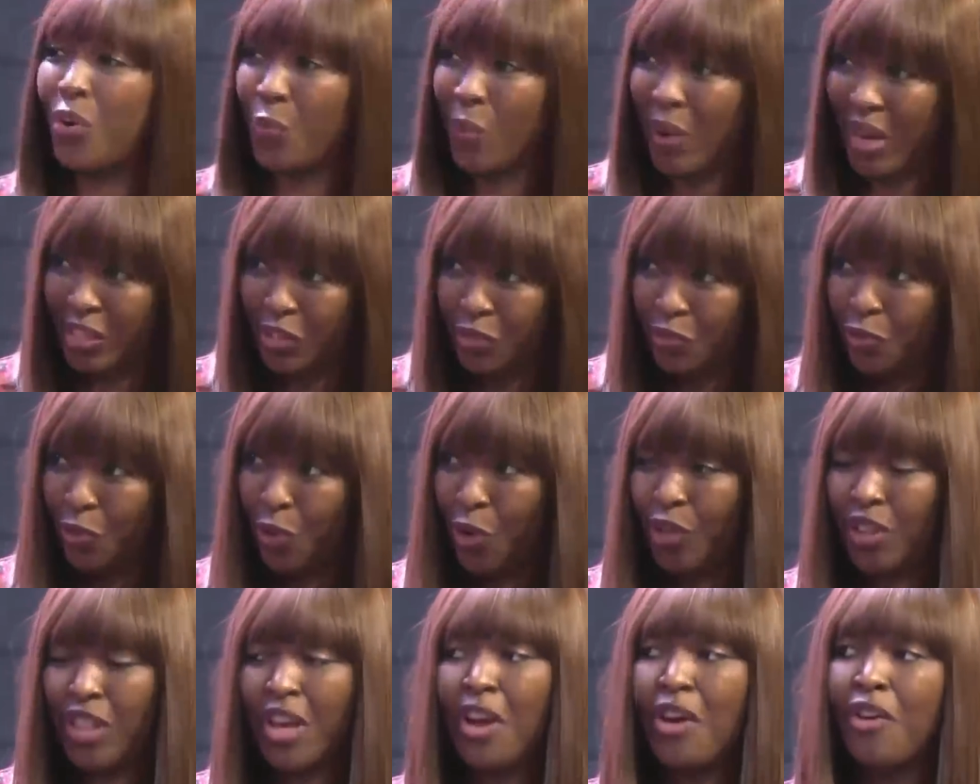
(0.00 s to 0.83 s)
went
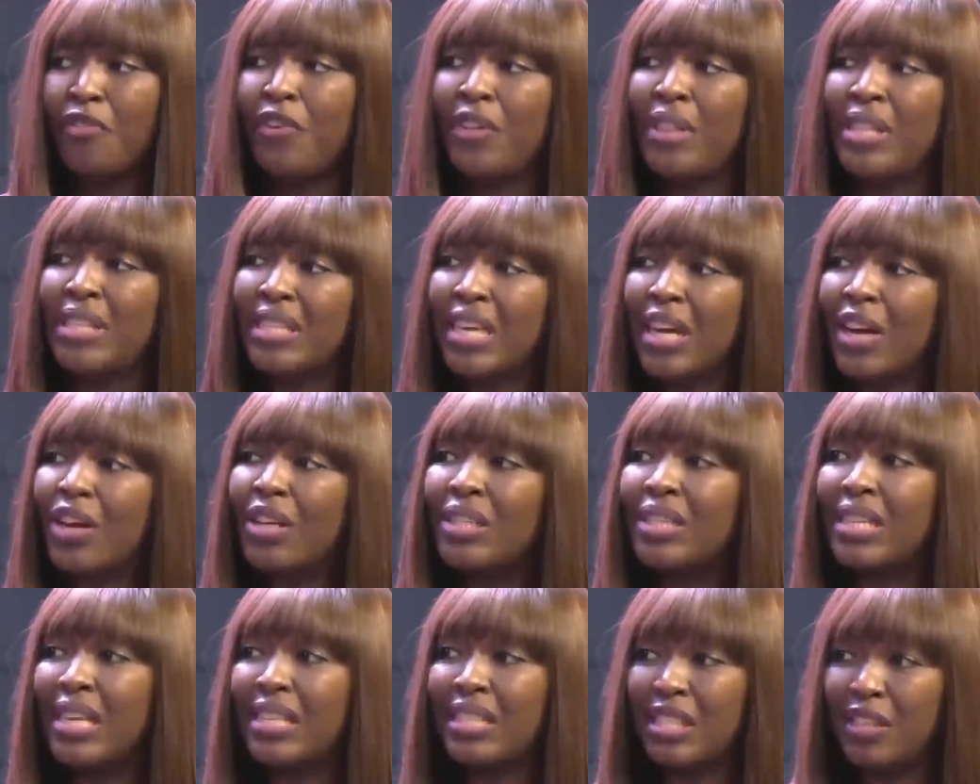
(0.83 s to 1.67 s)
forth. Mm. For the second
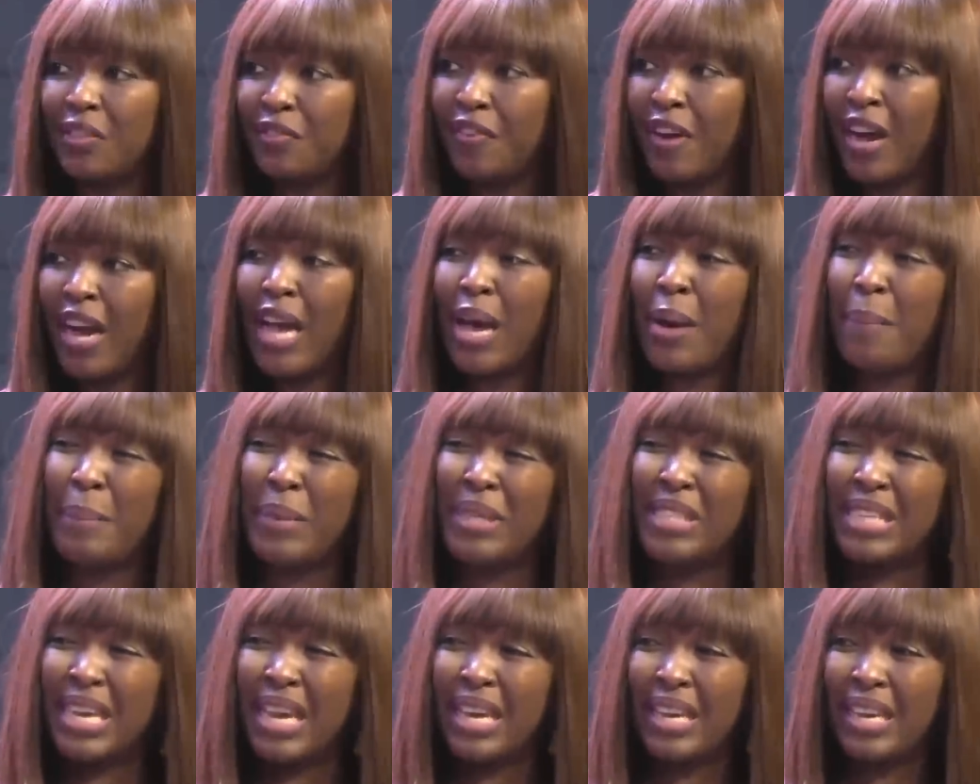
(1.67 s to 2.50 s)
testifier,
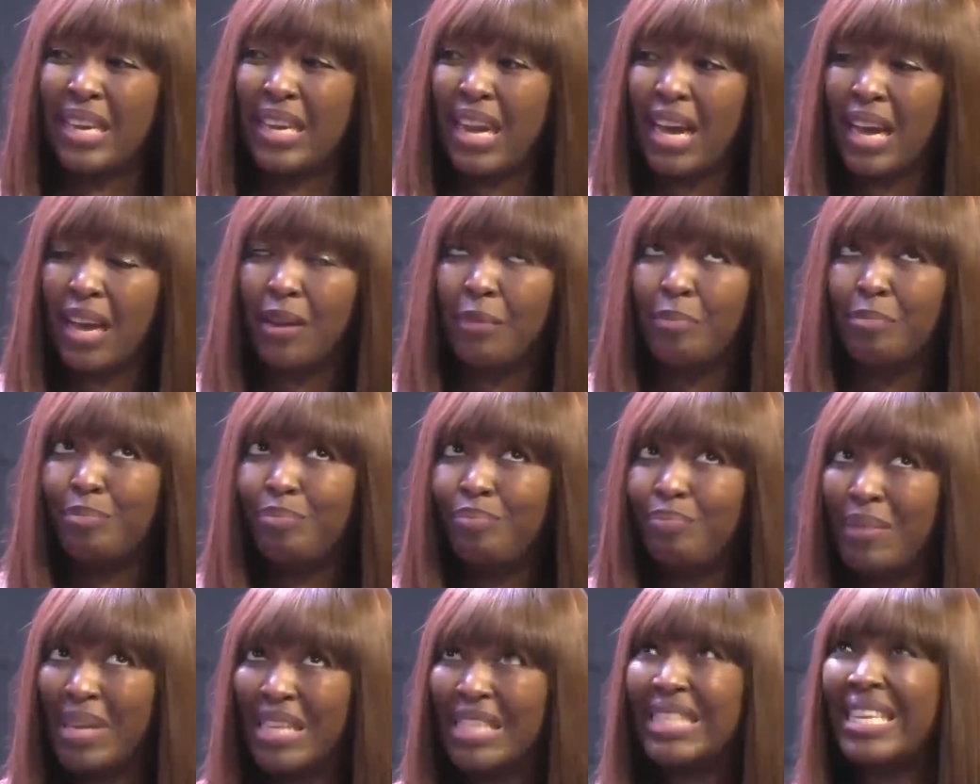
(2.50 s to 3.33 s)

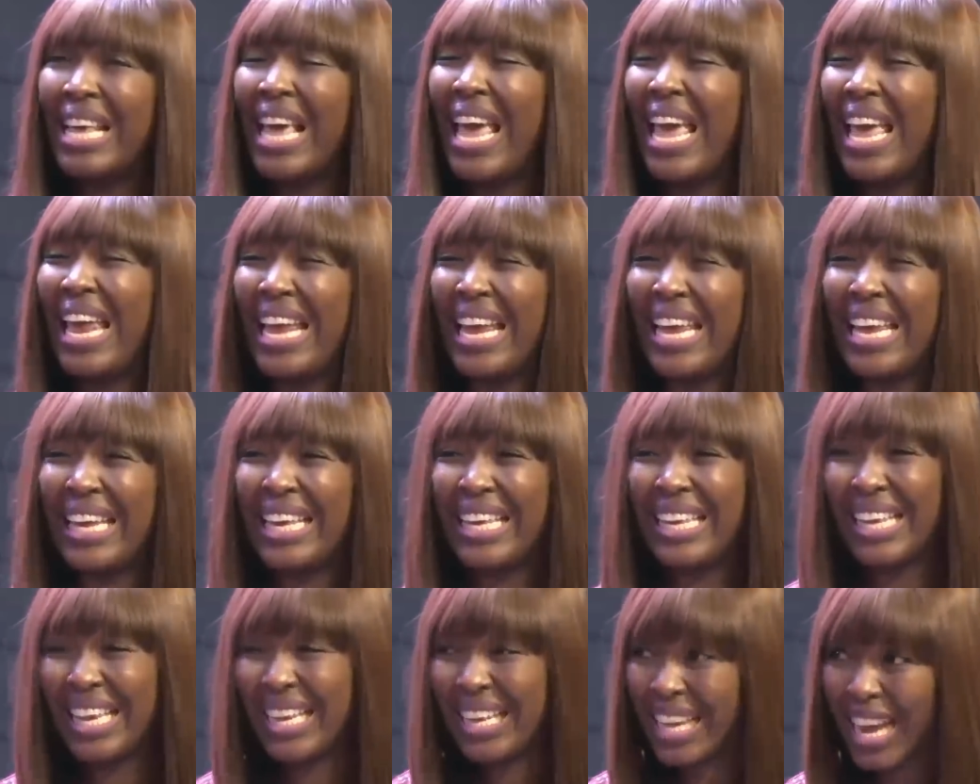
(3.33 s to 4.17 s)
Miss
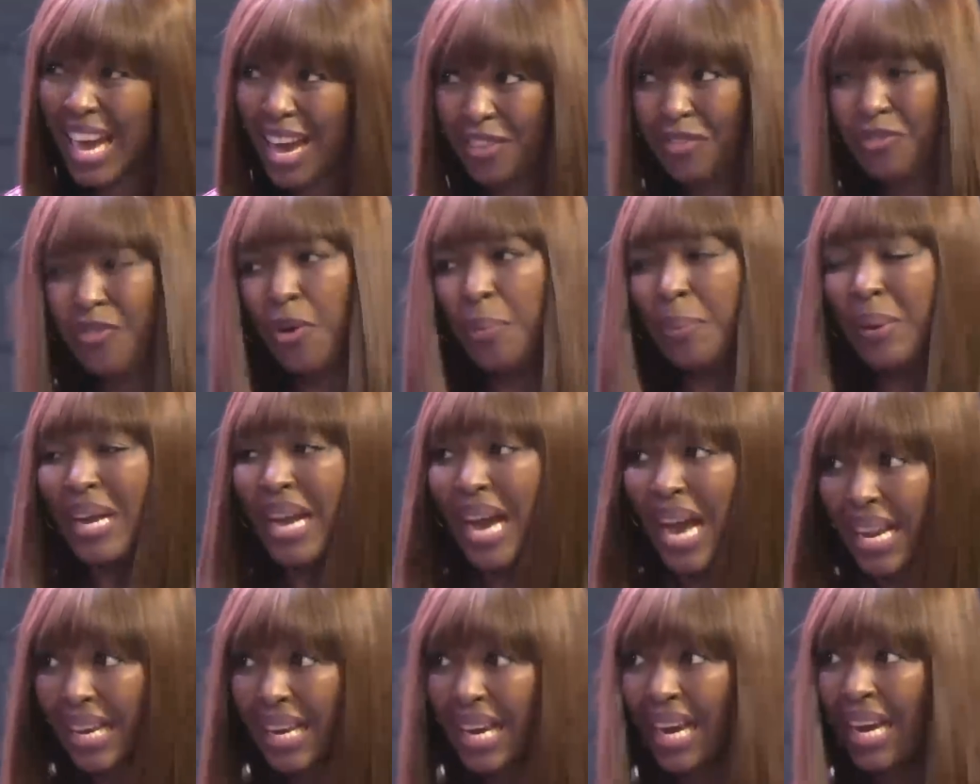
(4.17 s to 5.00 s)
Eyina from
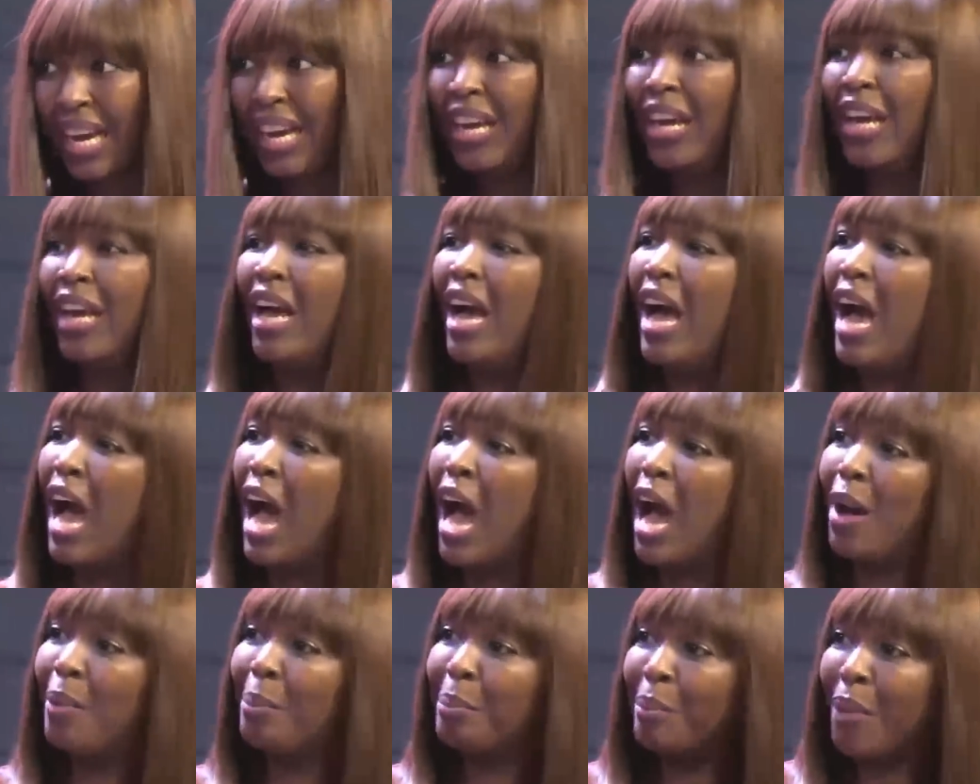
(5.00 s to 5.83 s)
Ghana,
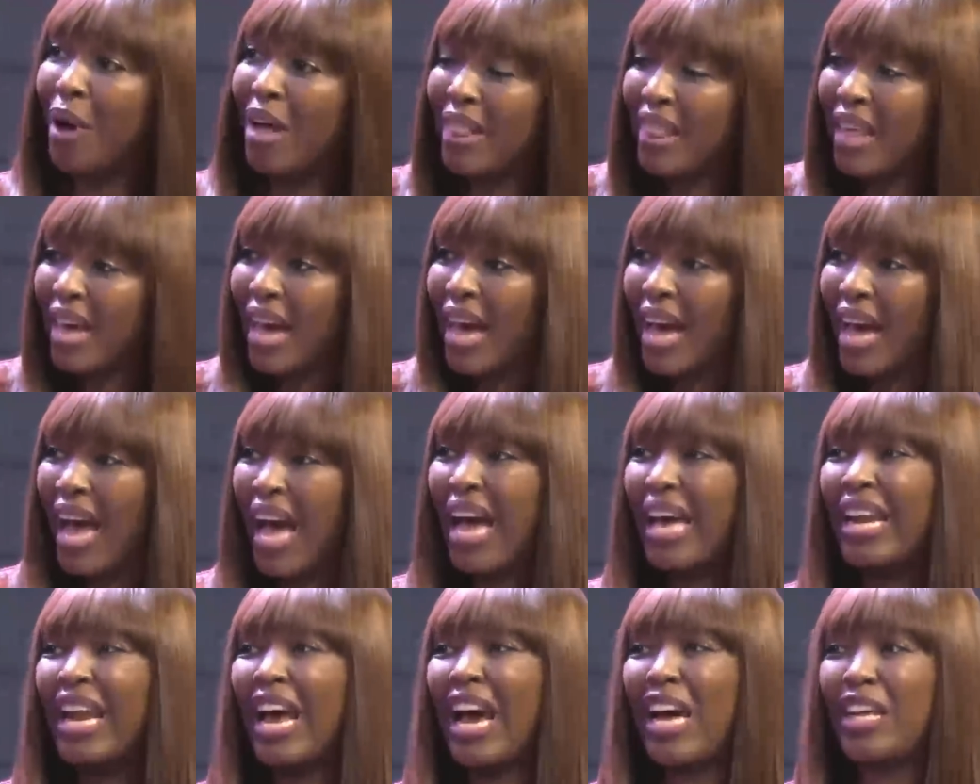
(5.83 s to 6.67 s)
her mother
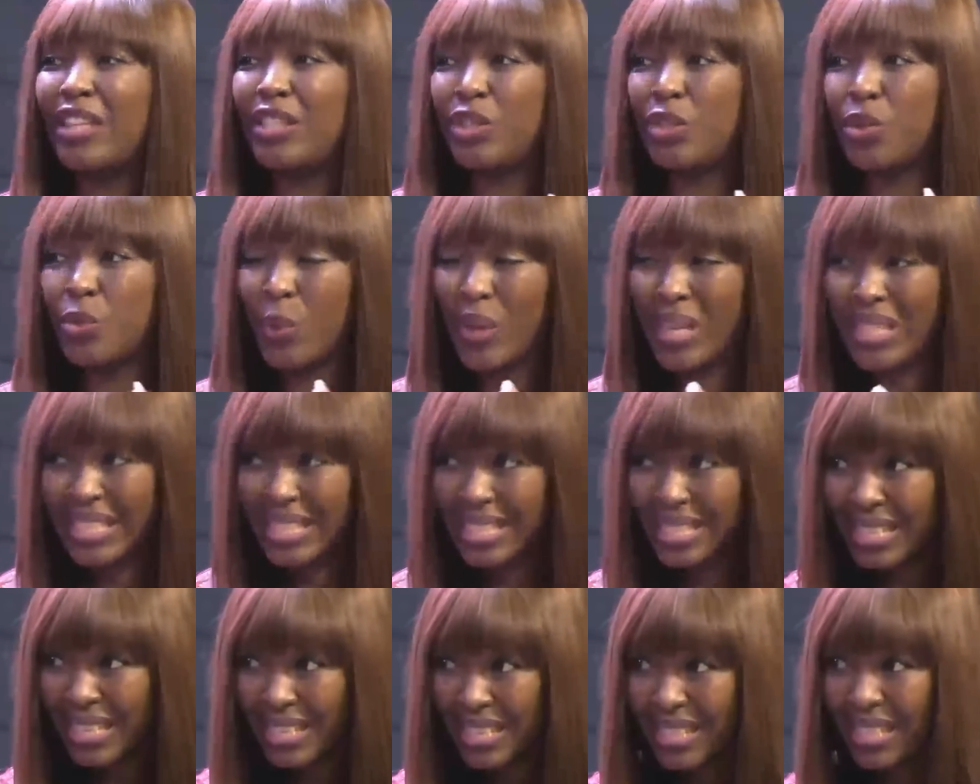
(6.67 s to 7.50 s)
and her twin
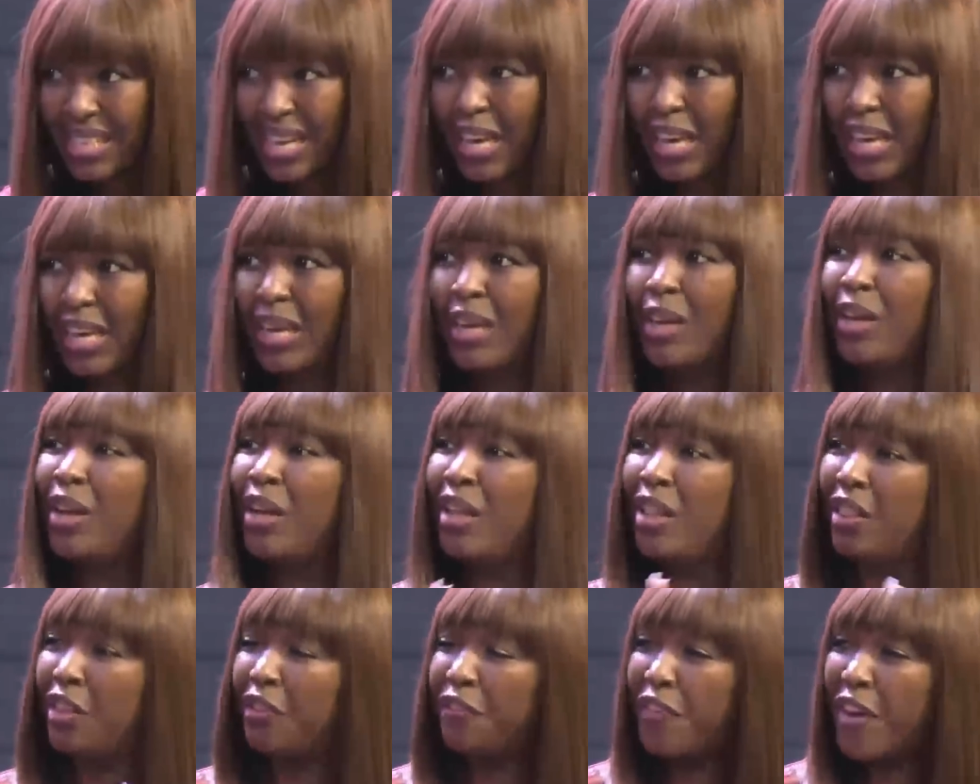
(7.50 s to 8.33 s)
sister.
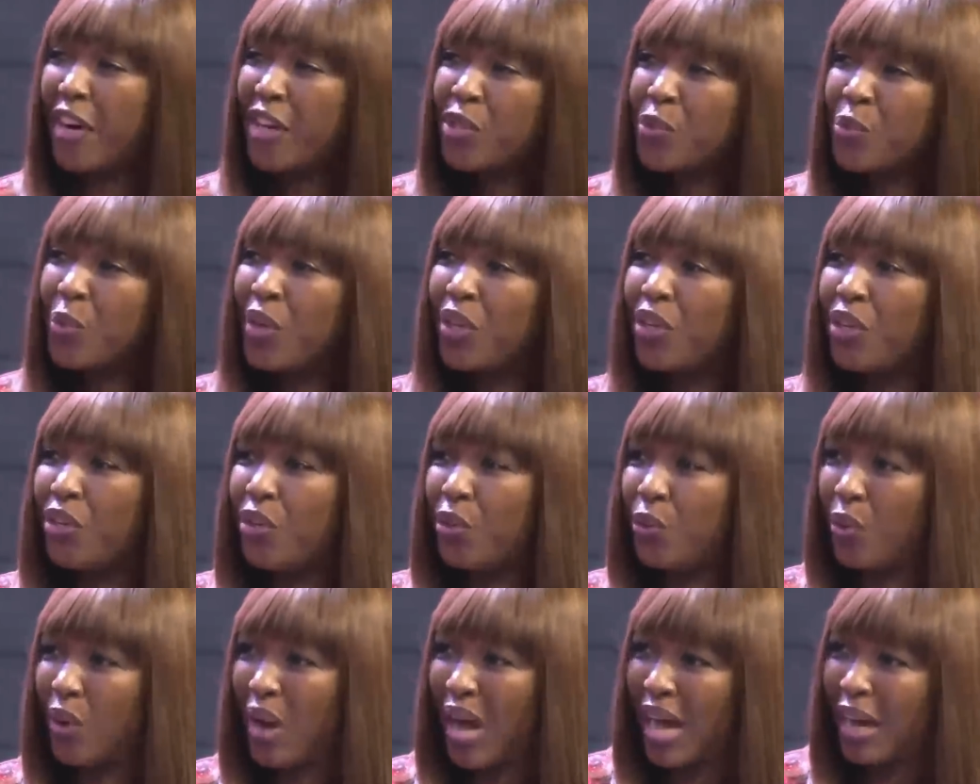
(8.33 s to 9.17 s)
The first one, you
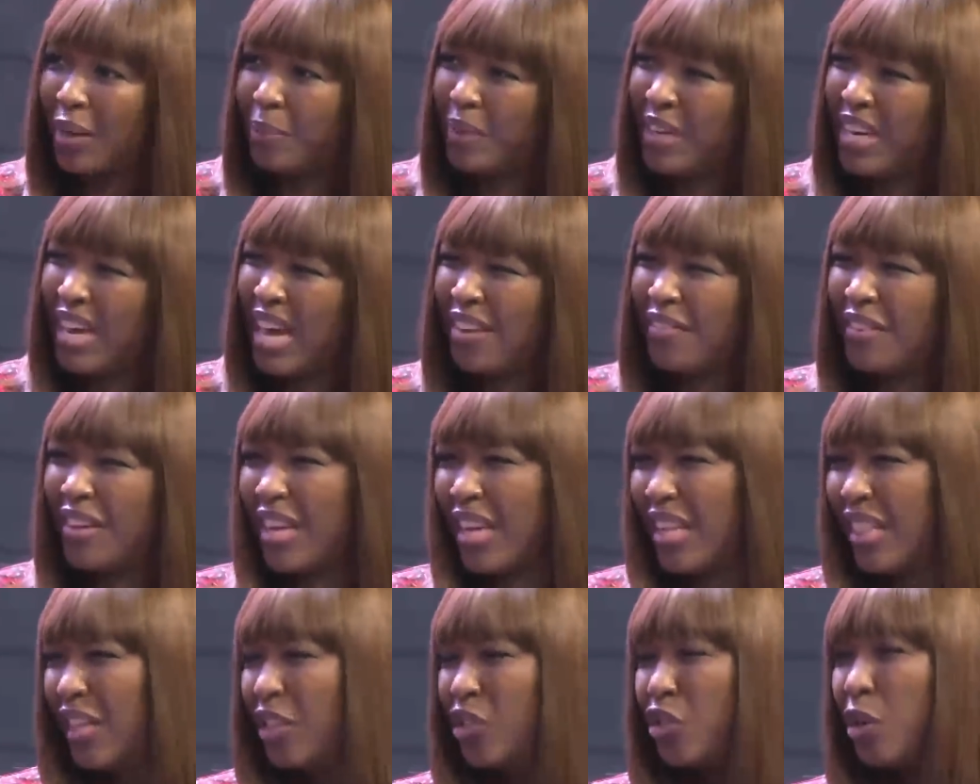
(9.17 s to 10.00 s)
know, had been having, I
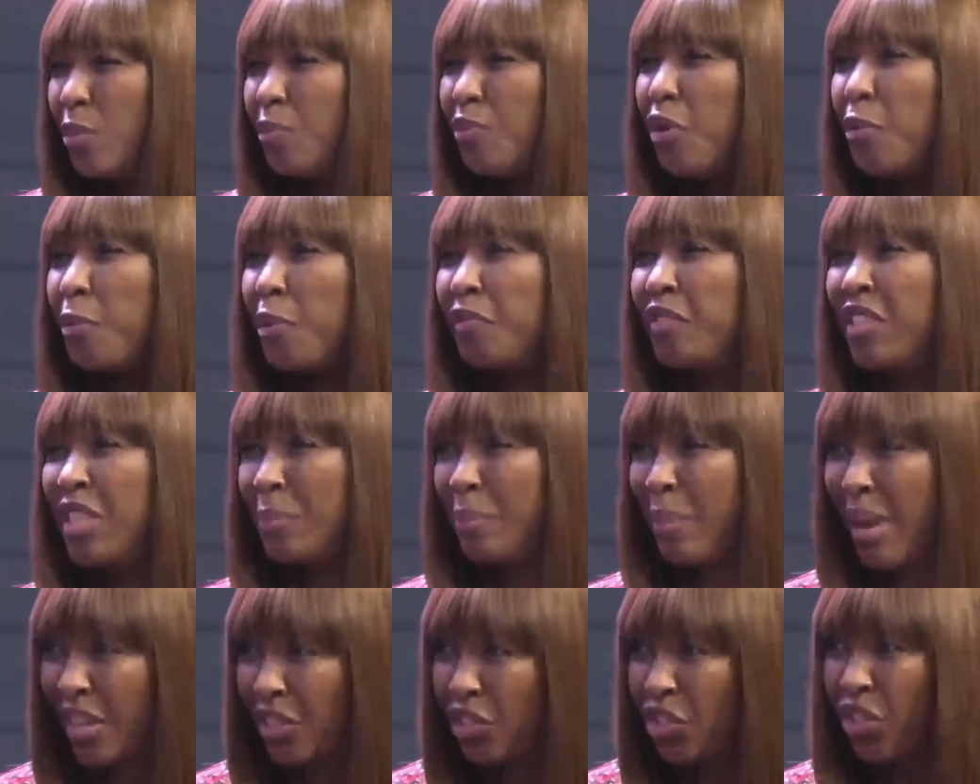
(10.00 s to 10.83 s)
think, some form of
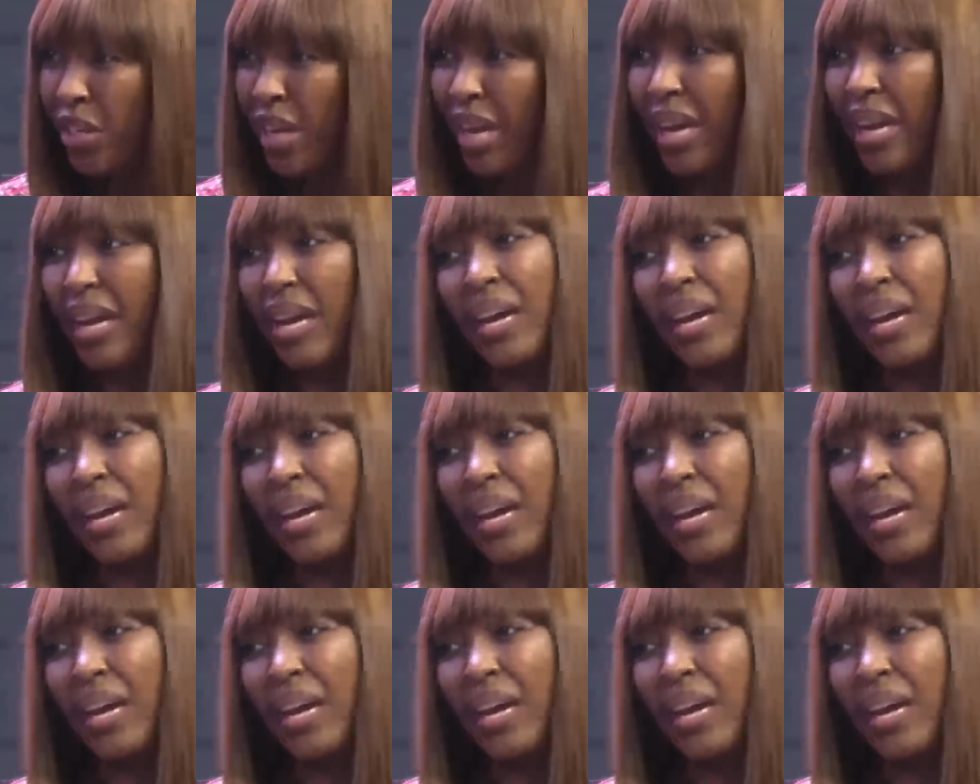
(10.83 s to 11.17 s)
dementia